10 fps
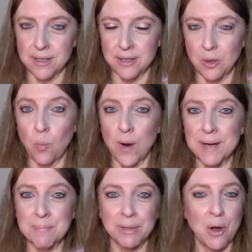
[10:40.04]
the
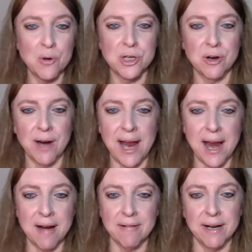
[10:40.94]
wind blows your
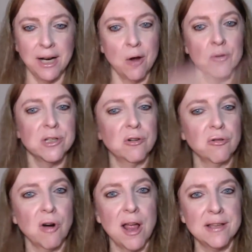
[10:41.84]
hair and it goes
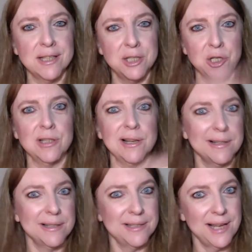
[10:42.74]
across, it's just gonna
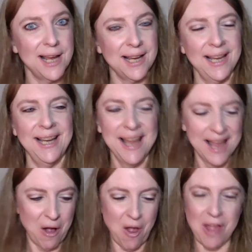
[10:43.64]
stick.
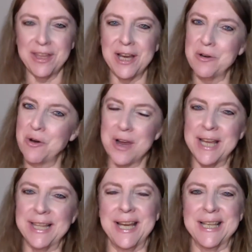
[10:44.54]
All the annoying
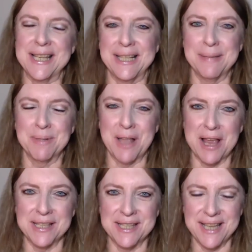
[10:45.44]
things that lip
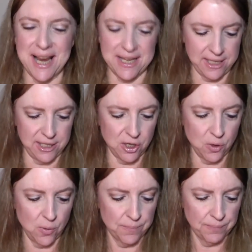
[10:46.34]
glosses tend to
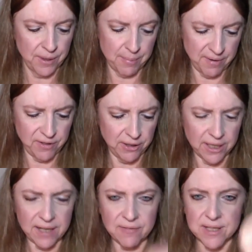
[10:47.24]
do. But if you're
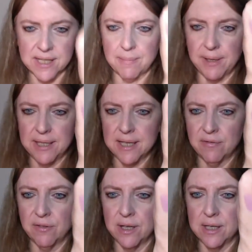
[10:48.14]
looking for something
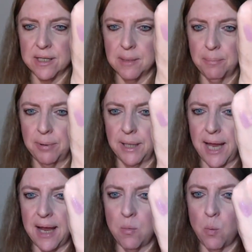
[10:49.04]
different to
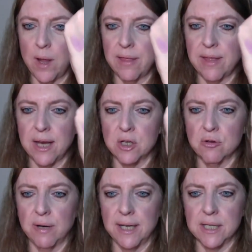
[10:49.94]
play with and
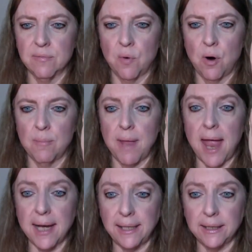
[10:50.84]
transform
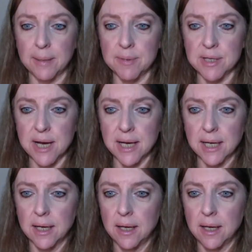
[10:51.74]
any lipstick,